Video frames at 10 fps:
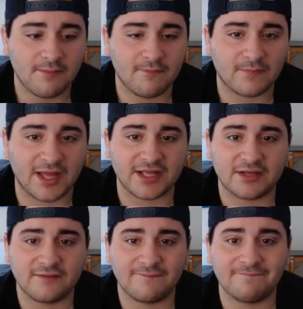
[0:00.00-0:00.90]
like,
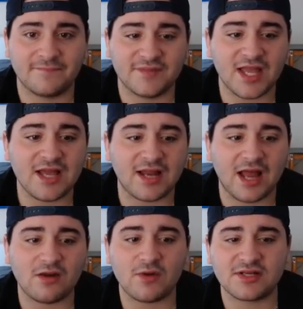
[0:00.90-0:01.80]
not,
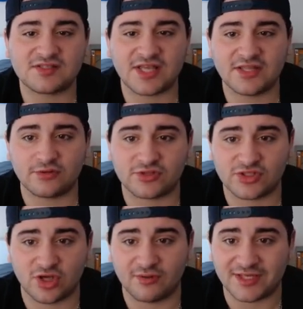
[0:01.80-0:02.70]
I don't want to say they're
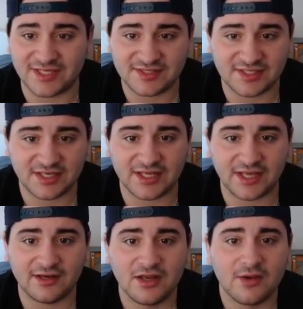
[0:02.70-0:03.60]
so easy to
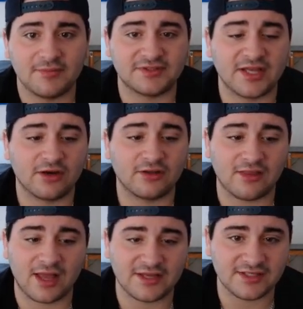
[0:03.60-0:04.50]
get, but they're a
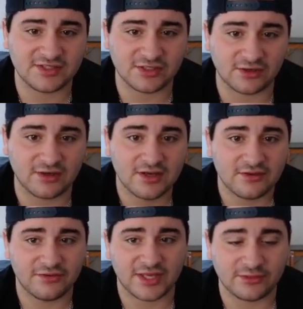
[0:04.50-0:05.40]
lot easier
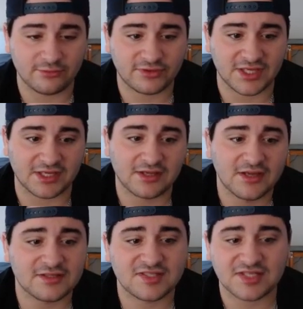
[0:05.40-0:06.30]
than you think.
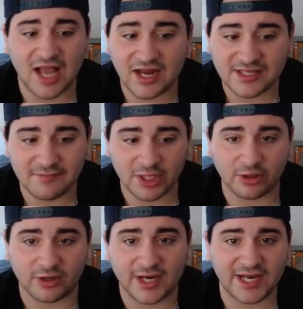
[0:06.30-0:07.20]
Scotty
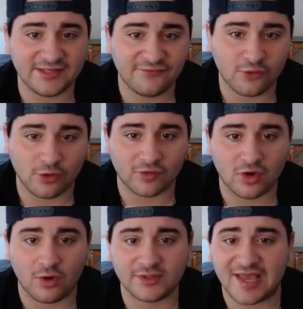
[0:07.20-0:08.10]
Miller, 84
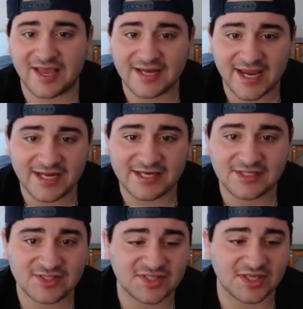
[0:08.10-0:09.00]
overall with that
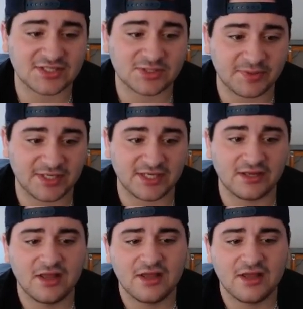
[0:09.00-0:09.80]
86 speed